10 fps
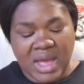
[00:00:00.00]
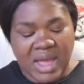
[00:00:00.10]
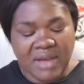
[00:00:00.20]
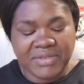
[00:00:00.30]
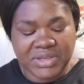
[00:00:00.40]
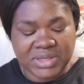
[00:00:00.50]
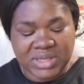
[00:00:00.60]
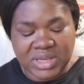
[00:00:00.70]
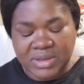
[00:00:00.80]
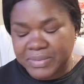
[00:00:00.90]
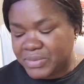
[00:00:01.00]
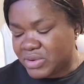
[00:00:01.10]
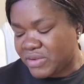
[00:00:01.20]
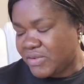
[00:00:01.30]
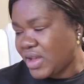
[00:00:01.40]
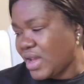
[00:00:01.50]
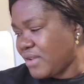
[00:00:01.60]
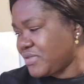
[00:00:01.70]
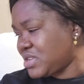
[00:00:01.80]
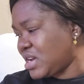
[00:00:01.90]
have to see if I
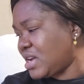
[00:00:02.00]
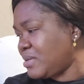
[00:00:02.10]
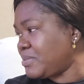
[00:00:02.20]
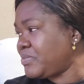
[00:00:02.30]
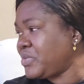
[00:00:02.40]
have time.